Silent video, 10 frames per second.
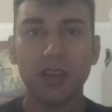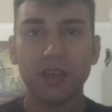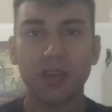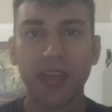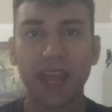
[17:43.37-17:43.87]

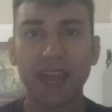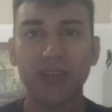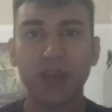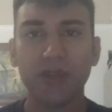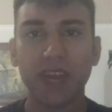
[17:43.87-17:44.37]
So they
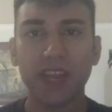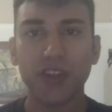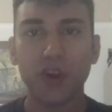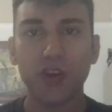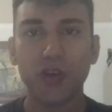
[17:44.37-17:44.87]
have to
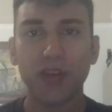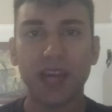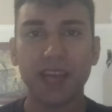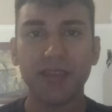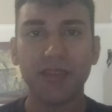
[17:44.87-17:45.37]
invade your new
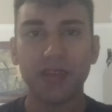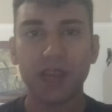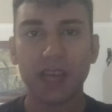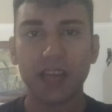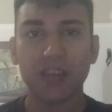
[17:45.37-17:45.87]
life
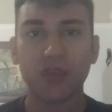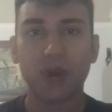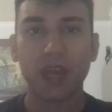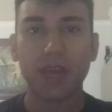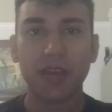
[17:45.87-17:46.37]
and
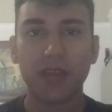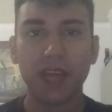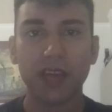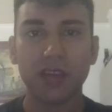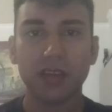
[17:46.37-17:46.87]
destroy
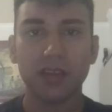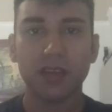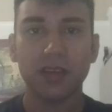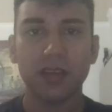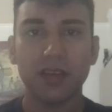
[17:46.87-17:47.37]
everything
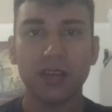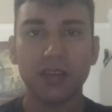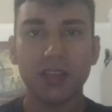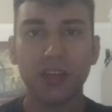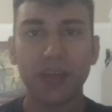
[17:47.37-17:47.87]

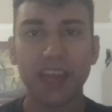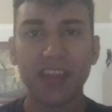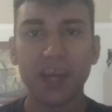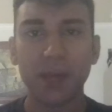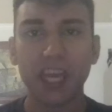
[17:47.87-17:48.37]
to
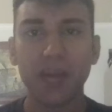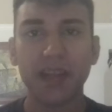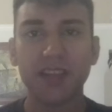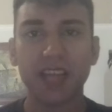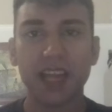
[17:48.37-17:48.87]
create the
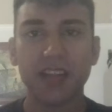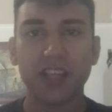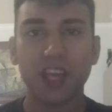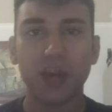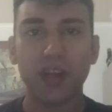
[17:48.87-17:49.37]
appearance that
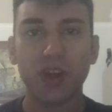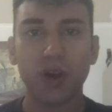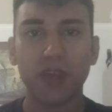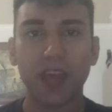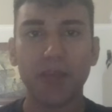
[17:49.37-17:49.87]
it's you and
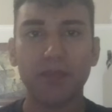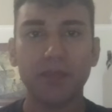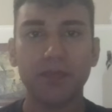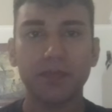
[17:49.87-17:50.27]
not them.